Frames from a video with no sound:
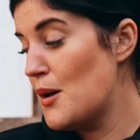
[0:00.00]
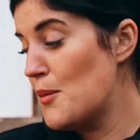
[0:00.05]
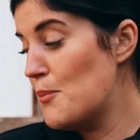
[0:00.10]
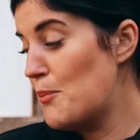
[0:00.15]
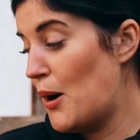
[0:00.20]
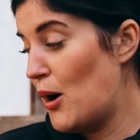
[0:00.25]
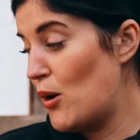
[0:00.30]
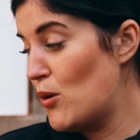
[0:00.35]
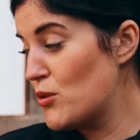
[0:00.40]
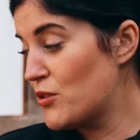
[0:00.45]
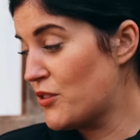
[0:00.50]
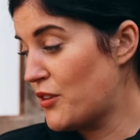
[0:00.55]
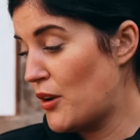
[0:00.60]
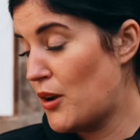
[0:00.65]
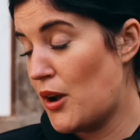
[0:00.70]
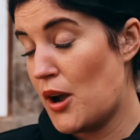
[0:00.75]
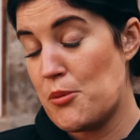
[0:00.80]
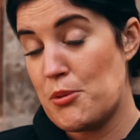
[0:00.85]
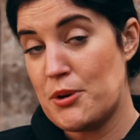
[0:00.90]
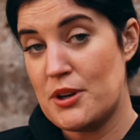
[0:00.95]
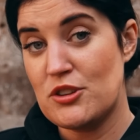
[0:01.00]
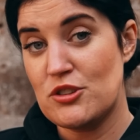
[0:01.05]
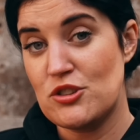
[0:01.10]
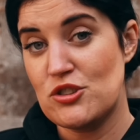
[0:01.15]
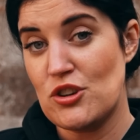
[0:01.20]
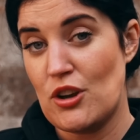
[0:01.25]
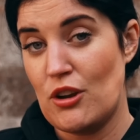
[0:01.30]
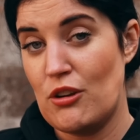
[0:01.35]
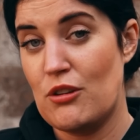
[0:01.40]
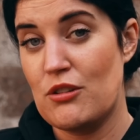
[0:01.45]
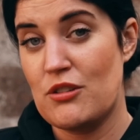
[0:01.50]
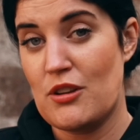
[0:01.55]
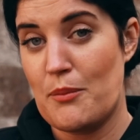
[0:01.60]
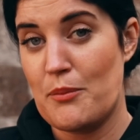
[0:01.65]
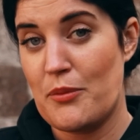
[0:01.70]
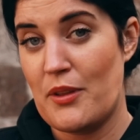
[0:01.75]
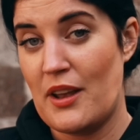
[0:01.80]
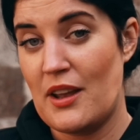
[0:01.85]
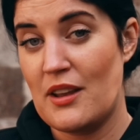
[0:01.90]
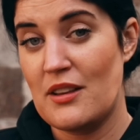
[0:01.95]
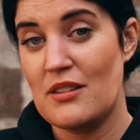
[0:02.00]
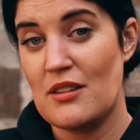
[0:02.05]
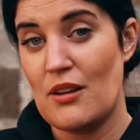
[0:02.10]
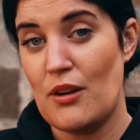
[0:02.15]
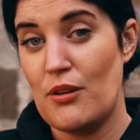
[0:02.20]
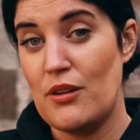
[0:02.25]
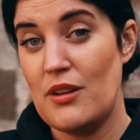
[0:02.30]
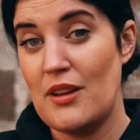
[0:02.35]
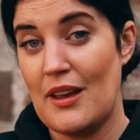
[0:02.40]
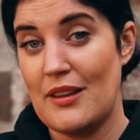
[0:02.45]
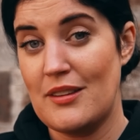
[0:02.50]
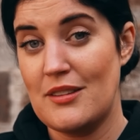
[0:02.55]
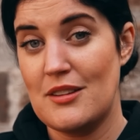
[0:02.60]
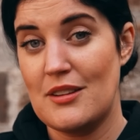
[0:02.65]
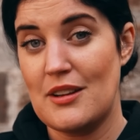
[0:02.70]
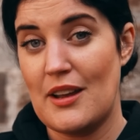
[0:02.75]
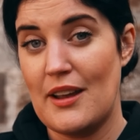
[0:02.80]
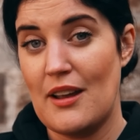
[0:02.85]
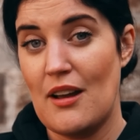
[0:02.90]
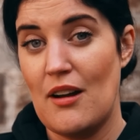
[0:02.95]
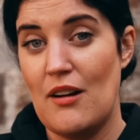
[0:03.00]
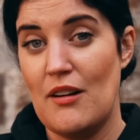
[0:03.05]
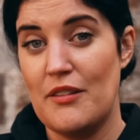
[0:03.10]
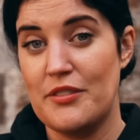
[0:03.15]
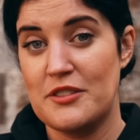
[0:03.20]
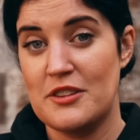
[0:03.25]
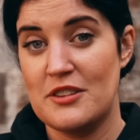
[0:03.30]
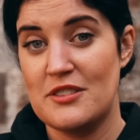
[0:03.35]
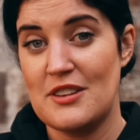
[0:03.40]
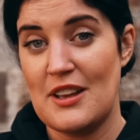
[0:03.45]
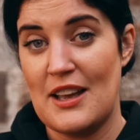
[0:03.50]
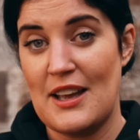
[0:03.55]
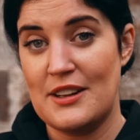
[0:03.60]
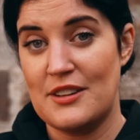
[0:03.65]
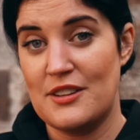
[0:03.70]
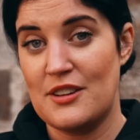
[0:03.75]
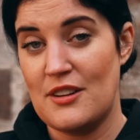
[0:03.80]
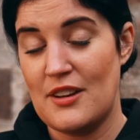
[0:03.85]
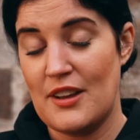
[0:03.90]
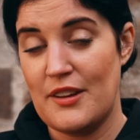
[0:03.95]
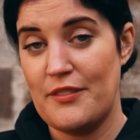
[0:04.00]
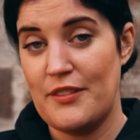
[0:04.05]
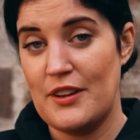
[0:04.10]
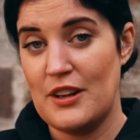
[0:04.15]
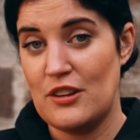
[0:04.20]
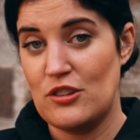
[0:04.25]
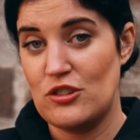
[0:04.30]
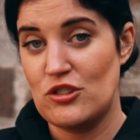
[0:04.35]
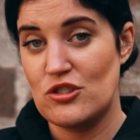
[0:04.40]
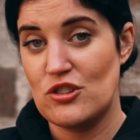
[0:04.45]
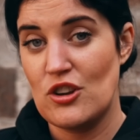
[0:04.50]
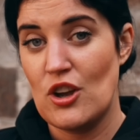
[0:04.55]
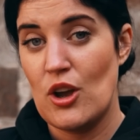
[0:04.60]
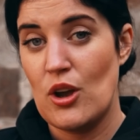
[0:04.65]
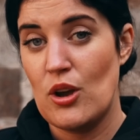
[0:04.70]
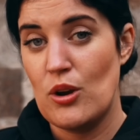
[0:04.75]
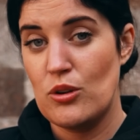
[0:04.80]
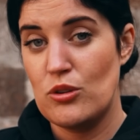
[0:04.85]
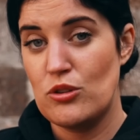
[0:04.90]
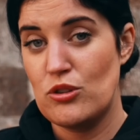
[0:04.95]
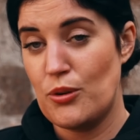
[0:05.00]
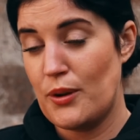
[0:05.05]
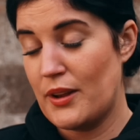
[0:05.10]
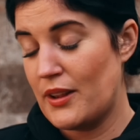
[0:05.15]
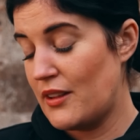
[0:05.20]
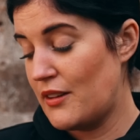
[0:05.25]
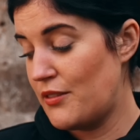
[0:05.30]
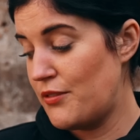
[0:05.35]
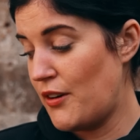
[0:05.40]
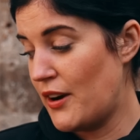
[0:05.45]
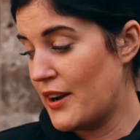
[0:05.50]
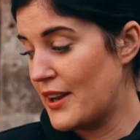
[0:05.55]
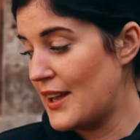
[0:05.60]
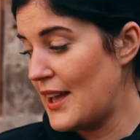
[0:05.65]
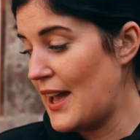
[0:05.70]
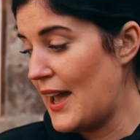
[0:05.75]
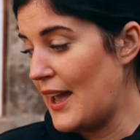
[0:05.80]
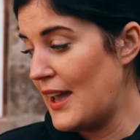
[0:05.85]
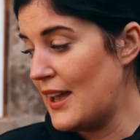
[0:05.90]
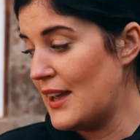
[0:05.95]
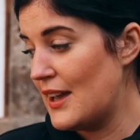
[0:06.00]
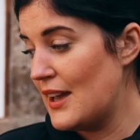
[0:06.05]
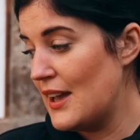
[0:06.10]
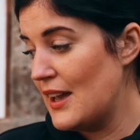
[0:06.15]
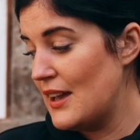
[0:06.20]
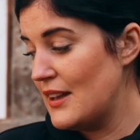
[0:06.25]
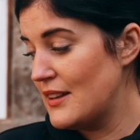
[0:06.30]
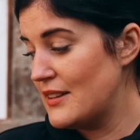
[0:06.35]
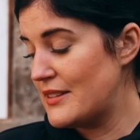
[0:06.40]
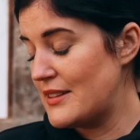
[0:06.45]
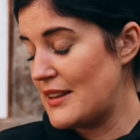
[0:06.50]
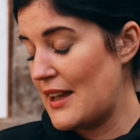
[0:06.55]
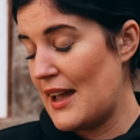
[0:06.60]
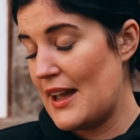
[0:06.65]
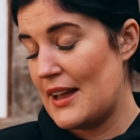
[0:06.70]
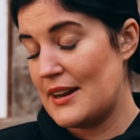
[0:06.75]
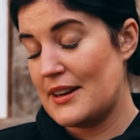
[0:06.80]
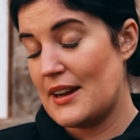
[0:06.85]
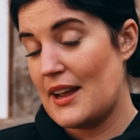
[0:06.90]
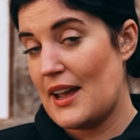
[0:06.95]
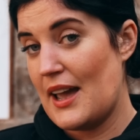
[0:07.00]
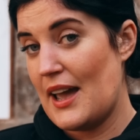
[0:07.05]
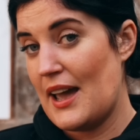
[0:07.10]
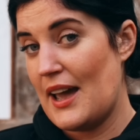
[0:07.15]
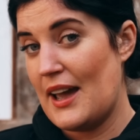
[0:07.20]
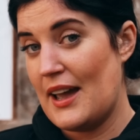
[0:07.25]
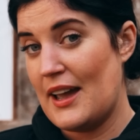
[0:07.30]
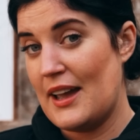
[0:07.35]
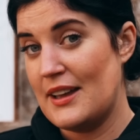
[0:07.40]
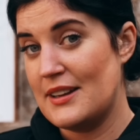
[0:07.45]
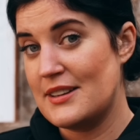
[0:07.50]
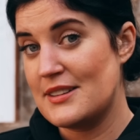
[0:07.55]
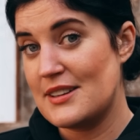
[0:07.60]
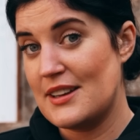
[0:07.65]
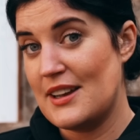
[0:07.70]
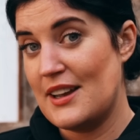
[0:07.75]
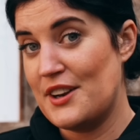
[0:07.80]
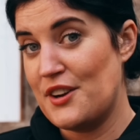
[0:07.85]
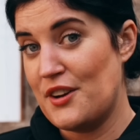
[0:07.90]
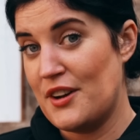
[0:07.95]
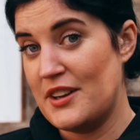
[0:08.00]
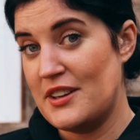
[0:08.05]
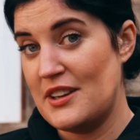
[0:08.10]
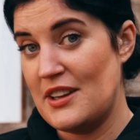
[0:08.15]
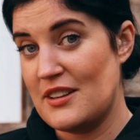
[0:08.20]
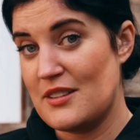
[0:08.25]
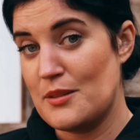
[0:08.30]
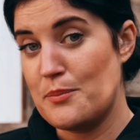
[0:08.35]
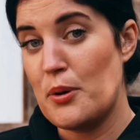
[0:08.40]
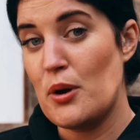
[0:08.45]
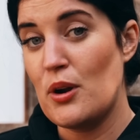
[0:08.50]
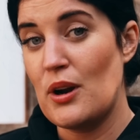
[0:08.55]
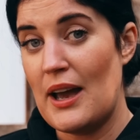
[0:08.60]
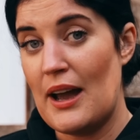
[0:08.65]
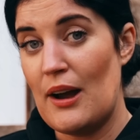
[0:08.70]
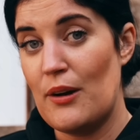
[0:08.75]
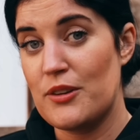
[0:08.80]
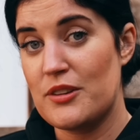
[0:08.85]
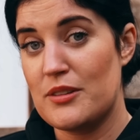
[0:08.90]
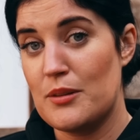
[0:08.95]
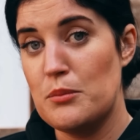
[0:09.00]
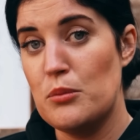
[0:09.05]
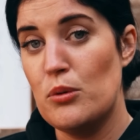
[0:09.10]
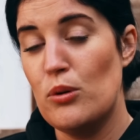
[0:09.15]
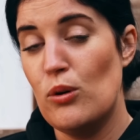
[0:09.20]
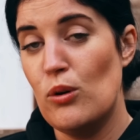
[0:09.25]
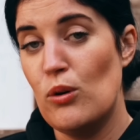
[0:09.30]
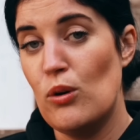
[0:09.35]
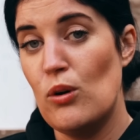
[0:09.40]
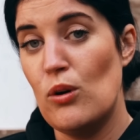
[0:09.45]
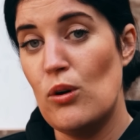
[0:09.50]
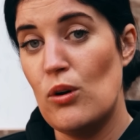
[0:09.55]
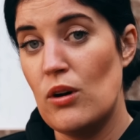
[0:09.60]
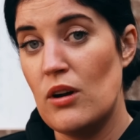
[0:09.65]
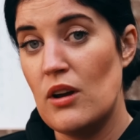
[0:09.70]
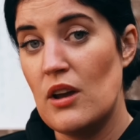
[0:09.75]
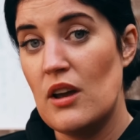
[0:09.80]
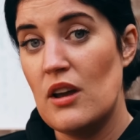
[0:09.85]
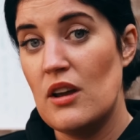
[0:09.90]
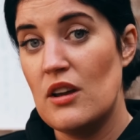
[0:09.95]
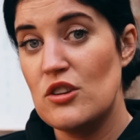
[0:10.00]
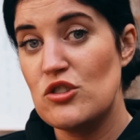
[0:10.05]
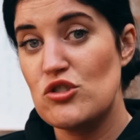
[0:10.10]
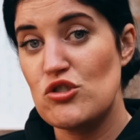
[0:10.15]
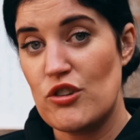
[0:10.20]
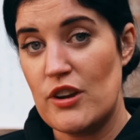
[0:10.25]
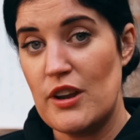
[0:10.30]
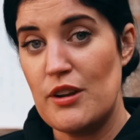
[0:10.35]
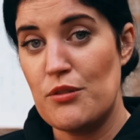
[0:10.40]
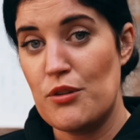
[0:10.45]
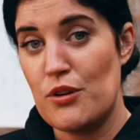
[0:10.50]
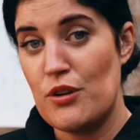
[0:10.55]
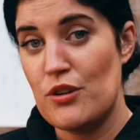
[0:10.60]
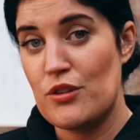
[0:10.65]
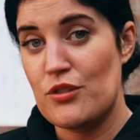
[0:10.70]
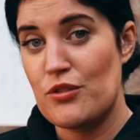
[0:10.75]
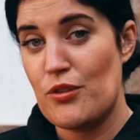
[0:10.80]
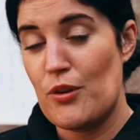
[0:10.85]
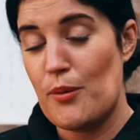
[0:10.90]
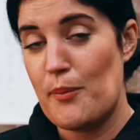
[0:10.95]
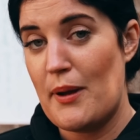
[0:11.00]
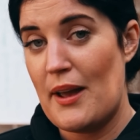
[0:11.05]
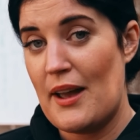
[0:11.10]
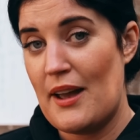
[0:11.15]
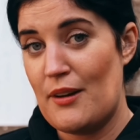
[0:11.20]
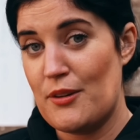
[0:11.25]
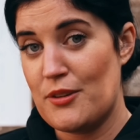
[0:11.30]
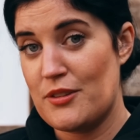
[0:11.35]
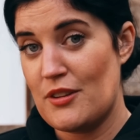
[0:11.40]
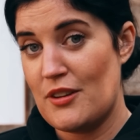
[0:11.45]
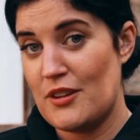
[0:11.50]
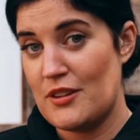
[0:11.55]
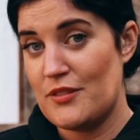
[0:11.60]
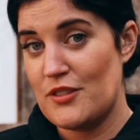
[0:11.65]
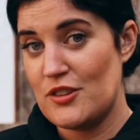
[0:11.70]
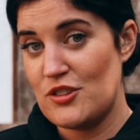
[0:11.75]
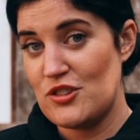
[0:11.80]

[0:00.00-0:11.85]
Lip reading: But also I wanted to show you something. So yesterday, after Stan and I finished doing the front gate, Stan had an idea to pull out some more tree roots from outside of the